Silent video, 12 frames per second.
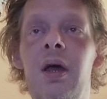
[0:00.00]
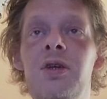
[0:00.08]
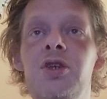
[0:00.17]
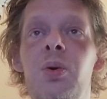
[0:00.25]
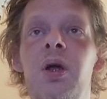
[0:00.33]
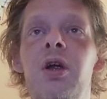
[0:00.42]

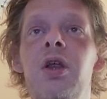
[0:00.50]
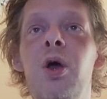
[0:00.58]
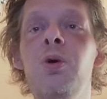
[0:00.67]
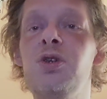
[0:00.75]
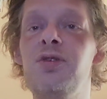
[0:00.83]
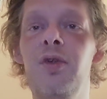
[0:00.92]
So here it
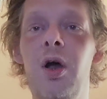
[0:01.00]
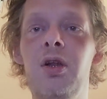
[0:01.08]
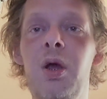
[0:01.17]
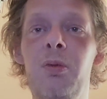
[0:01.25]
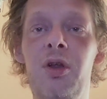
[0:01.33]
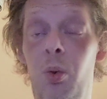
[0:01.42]
goes, vlog
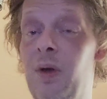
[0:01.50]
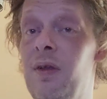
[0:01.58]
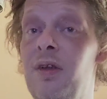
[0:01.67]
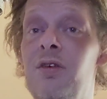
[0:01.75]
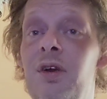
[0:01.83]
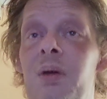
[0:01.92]
number
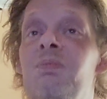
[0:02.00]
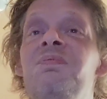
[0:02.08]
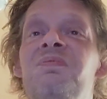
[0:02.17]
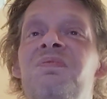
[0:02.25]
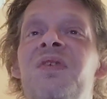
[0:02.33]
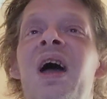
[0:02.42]
23.
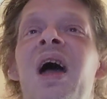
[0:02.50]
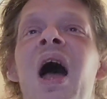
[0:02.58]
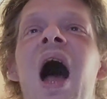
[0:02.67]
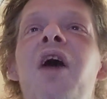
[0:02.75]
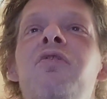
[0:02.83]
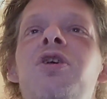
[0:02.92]

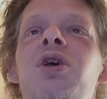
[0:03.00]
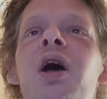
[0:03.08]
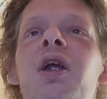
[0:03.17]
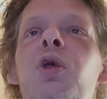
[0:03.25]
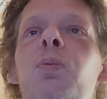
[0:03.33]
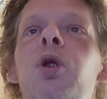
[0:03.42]
I've
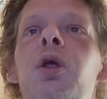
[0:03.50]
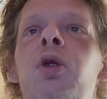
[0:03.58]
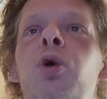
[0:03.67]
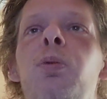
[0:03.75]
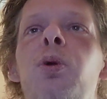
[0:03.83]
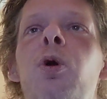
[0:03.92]
decided to put a
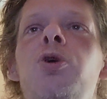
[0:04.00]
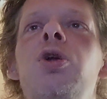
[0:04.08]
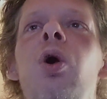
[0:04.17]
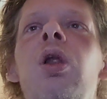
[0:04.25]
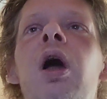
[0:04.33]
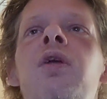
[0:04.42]
new promotion
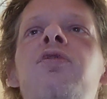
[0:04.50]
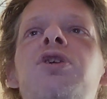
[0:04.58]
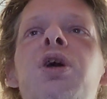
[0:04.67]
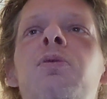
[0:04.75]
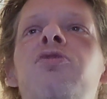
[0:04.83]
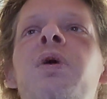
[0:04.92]
online for
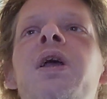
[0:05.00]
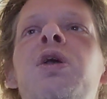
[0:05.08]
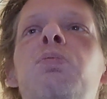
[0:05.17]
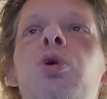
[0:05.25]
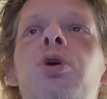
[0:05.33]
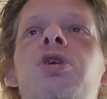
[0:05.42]
some of my
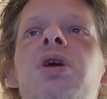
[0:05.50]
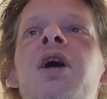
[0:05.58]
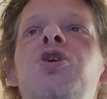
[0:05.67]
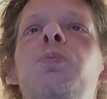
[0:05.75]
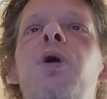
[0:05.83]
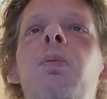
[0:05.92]
ebooks.
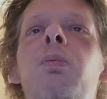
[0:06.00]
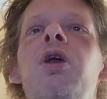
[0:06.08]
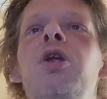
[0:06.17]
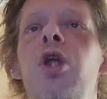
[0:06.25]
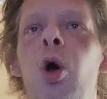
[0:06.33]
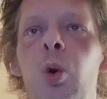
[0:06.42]
As you probably
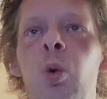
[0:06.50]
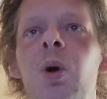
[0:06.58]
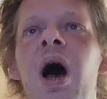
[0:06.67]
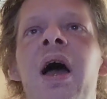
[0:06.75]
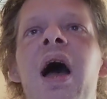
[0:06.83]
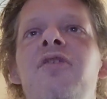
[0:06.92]
know,
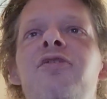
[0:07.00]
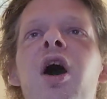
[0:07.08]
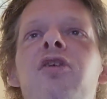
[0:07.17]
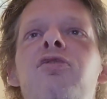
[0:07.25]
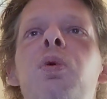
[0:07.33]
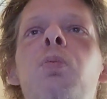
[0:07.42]
I have
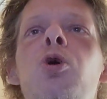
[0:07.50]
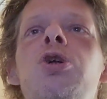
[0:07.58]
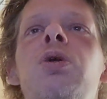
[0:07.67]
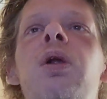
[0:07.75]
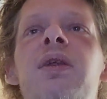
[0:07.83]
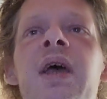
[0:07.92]
5
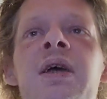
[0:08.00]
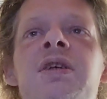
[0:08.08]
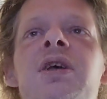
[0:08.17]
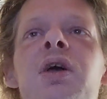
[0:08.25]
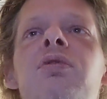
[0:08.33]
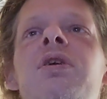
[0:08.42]
promotional
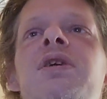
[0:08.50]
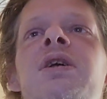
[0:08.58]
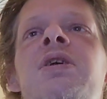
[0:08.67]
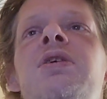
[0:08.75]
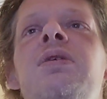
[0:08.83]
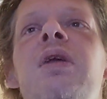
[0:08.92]
days every
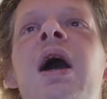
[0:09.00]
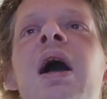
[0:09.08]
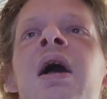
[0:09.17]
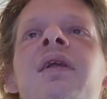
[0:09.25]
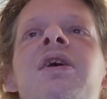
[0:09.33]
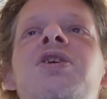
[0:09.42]
season.
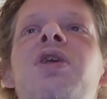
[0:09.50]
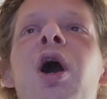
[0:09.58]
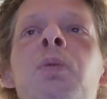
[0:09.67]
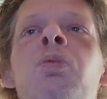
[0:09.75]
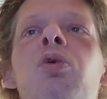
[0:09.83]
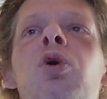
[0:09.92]
This
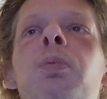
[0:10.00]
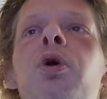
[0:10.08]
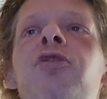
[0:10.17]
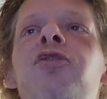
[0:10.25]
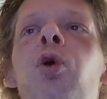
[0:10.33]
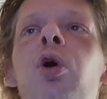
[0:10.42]
time I will
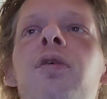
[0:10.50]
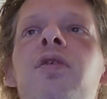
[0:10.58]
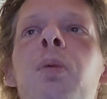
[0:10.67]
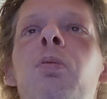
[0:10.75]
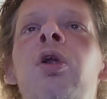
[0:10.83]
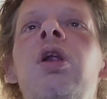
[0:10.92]
put 4 of
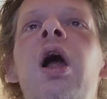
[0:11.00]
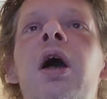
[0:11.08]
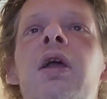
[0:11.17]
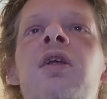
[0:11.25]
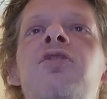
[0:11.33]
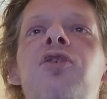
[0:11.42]
them
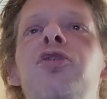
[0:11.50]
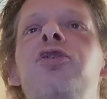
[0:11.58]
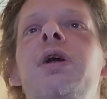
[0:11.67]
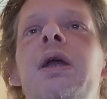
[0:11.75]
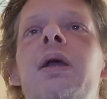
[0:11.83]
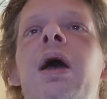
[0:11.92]
online for
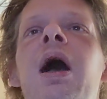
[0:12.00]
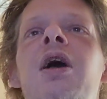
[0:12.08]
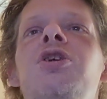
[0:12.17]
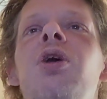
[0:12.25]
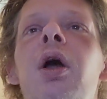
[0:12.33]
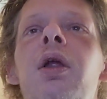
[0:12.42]
free,
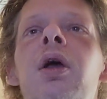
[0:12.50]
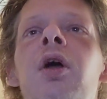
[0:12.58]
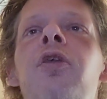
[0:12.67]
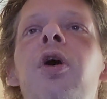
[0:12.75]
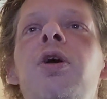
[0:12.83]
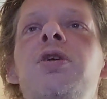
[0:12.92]
starting on
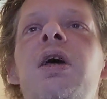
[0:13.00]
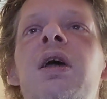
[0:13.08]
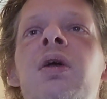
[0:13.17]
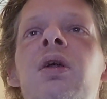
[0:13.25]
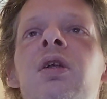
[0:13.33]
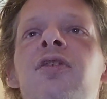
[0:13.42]

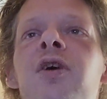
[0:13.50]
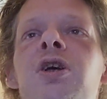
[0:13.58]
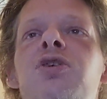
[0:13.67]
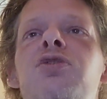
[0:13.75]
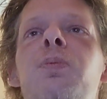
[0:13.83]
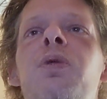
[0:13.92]
Thursday, the 1st
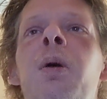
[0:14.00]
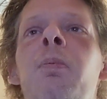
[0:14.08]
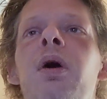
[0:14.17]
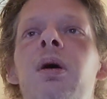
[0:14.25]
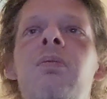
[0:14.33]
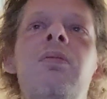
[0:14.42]
of
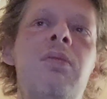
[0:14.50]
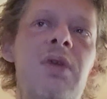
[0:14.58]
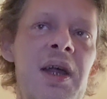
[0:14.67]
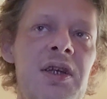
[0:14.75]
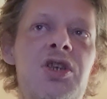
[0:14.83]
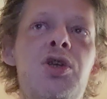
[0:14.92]
September,
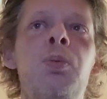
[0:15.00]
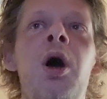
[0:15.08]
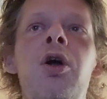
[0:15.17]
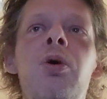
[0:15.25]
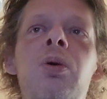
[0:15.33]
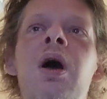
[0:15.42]
that is
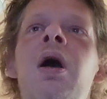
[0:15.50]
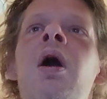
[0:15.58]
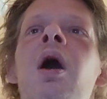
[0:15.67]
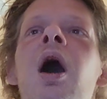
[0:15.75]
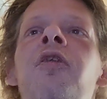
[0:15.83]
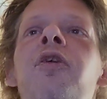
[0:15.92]
tomorrow,
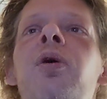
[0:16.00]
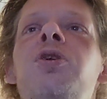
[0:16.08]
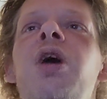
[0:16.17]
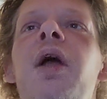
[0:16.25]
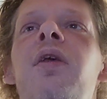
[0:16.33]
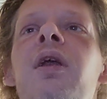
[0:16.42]
until
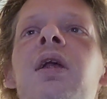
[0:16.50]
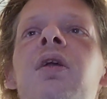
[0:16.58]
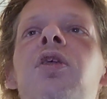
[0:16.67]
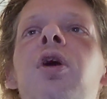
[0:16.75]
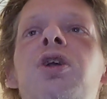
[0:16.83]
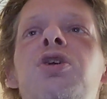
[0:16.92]
Saturday, the
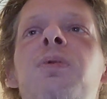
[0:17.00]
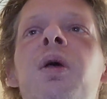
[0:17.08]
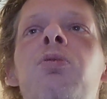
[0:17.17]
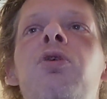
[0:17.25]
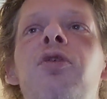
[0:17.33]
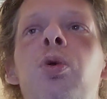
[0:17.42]
3rd
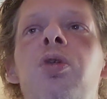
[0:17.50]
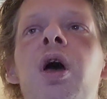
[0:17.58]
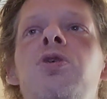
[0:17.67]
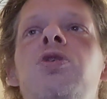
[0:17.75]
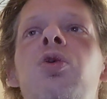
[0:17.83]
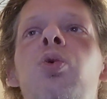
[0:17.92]
September of
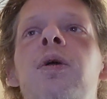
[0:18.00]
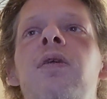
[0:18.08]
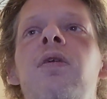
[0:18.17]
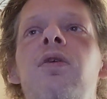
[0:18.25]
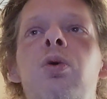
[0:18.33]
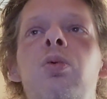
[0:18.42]

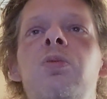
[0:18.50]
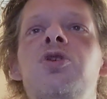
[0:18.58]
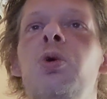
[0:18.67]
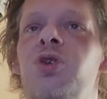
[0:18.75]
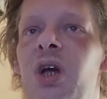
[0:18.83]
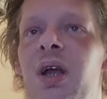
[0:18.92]
2022.
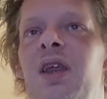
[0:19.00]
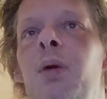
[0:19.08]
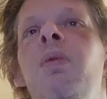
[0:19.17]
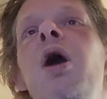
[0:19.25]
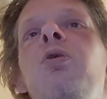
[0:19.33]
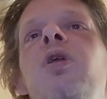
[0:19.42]
So check
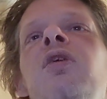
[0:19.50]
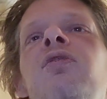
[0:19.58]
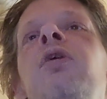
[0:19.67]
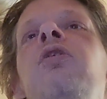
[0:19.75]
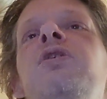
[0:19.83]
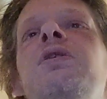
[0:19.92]
them out if
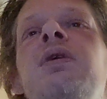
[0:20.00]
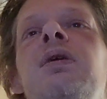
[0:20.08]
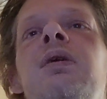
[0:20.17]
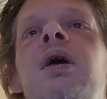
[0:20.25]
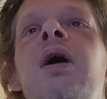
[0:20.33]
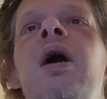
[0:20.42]

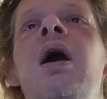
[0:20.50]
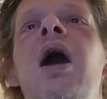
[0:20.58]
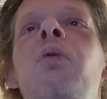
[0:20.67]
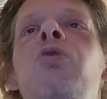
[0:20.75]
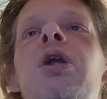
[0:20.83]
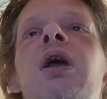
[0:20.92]
interested.
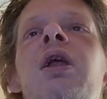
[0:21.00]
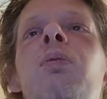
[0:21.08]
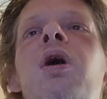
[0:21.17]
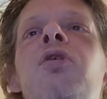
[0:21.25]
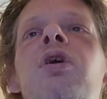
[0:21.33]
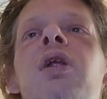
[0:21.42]
I'm reading them
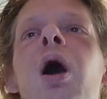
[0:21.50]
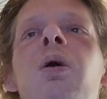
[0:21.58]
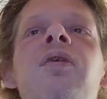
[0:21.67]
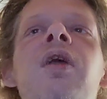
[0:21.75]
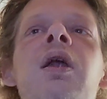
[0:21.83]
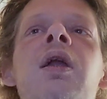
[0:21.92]
every now
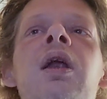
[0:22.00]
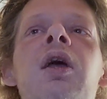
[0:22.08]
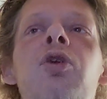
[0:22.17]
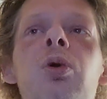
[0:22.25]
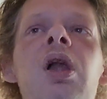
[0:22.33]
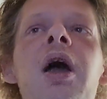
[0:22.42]
and then, and I
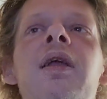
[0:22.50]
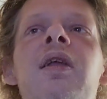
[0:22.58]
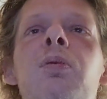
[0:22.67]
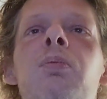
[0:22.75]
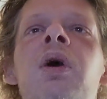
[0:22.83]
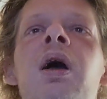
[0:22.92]
do like
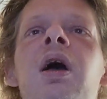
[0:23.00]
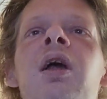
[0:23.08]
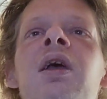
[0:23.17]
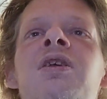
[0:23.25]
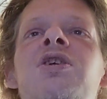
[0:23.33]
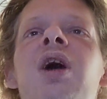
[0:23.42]
them. An
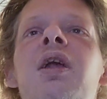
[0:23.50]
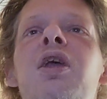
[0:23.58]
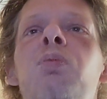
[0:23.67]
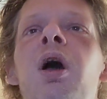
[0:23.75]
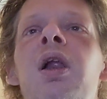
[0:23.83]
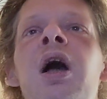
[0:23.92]
insight
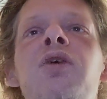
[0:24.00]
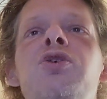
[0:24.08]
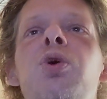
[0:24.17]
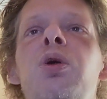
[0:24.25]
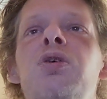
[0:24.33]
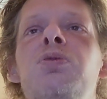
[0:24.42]
in my life,
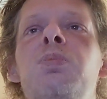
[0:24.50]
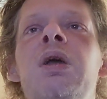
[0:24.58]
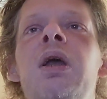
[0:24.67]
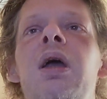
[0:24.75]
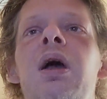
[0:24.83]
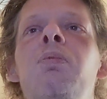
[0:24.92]
so to
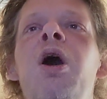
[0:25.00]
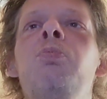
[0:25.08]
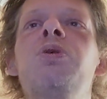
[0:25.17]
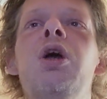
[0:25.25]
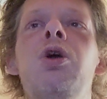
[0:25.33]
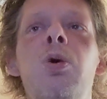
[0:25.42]
speak, about
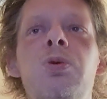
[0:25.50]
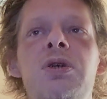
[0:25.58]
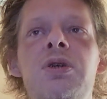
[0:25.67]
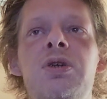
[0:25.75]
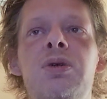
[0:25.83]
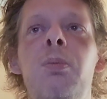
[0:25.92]

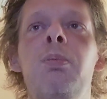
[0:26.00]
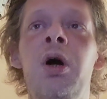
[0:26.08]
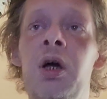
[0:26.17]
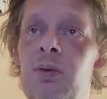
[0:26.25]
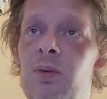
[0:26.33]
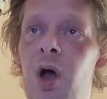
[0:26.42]
psychosis,
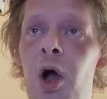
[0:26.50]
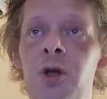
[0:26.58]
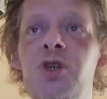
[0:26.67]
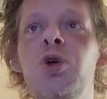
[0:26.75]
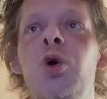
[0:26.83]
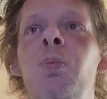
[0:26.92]
but
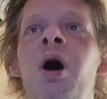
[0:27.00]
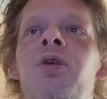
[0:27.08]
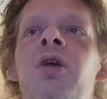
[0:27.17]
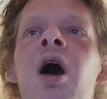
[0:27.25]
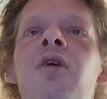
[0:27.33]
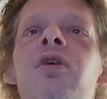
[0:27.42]
also about
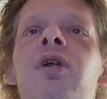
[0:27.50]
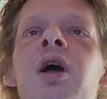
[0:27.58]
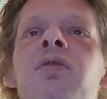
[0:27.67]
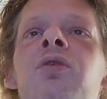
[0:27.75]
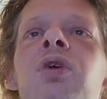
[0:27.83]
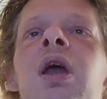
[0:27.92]
the
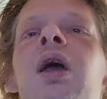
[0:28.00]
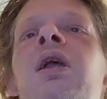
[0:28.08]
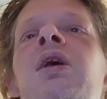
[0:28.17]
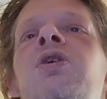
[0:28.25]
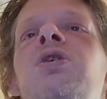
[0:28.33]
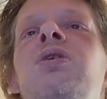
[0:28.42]
afterlife and
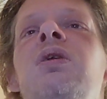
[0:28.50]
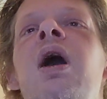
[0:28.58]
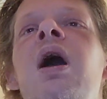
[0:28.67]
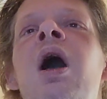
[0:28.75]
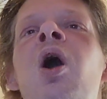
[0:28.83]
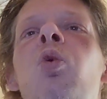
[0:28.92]
reincarnation,
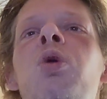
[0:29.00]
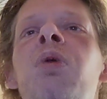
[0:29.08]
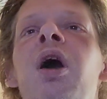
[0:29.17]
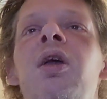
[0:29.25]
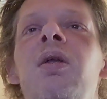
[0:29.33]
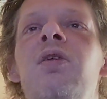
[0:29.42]
with
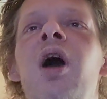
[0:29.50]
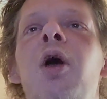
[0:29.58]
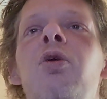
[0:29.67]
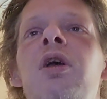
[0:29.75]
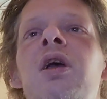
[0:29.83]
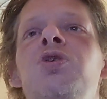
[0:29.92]
my
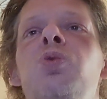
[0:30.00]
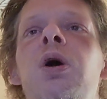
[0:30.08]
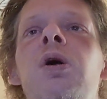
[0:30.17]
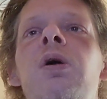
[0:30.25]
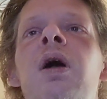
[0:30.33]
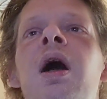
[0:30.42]
diary as
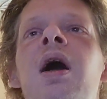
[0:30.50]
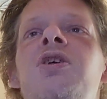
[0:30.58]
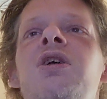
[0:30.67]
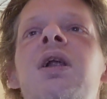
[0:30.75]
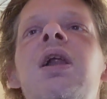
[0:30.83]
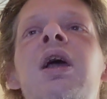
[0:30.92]
well.
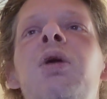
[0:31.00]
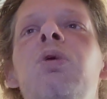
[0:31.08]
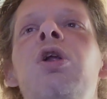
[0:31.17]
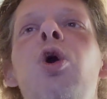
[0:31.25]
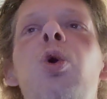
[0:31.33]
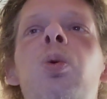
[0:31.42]
See the link
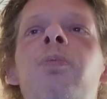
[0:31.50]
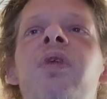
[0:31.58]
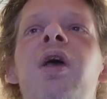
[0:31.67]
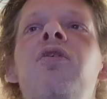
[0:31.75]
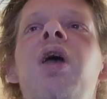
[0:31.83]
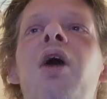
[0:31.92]
below.
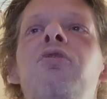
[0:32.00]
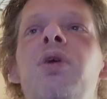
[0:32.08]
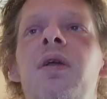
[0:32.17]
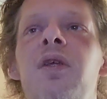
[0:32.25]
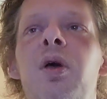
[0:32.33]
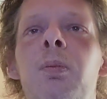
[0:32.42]
If you have
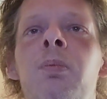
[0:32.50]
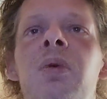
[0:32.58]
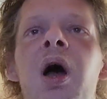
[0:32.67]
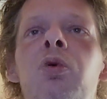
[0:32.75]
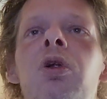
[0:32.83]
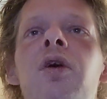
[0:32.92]
read them,
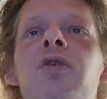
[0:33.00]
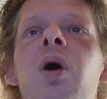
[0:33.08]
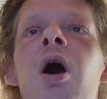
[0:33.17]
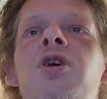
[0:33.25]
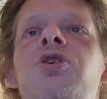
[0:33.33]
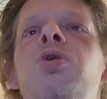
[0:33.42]
I would love
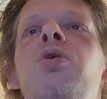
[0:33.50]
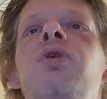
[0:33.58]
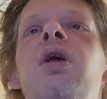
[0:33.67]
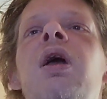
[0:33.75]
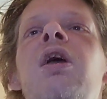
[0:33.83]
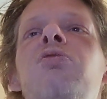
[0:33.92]
to ask you if you
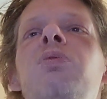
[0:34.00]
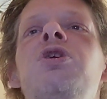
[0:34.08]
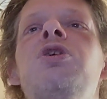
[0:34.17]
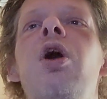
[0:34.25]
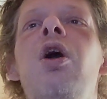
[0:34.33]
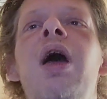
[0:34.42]
can give me a
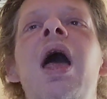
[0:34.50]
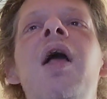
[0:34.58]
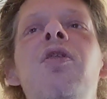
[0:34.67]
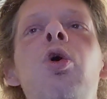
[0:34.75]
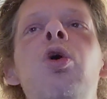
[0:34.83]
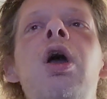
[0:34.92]
star
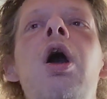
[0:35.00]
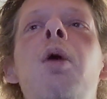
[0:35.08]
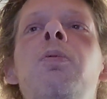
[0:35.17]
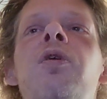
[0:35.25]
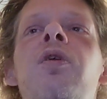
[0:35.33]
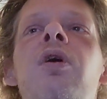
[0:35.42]
and or a
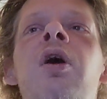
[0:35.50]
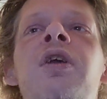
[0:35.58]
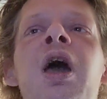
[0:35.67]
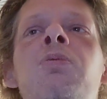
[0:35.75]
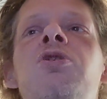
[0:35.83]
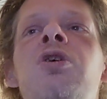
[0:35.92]
comment on
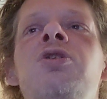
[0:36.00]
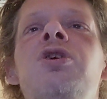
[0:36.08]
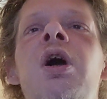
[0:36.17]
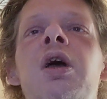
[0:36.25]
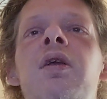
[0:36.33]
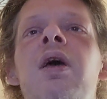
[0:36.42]
the Amazon
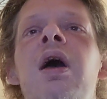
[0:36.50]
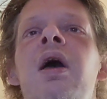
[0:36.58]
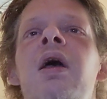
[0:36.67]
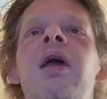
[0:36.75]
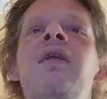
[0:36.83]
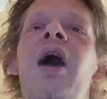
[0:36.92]
site.
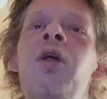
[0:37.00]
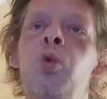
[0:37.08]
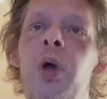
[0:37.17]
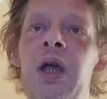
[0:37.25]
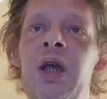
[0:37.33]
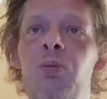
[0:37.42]
In that
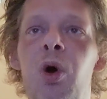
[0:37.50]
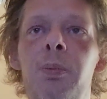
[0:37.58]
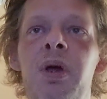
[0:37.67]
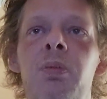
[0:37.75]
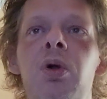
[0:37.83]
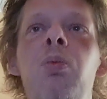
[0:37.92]
way, more
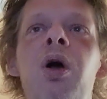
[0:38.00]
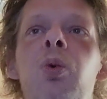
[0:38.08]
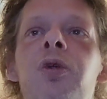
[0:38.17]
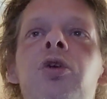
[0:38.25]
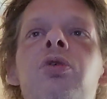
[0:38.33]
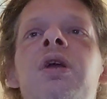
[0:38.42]
people might
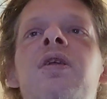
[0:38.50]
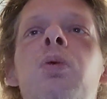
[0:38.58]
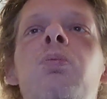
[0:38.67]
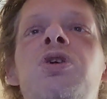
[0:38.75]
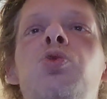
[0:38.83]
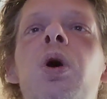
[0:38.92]
want to read
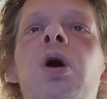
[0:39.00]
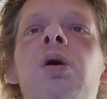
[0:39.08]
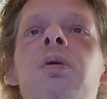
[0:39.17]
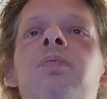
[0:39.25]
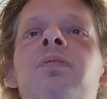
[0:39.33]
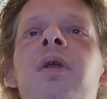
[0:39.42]
them as well.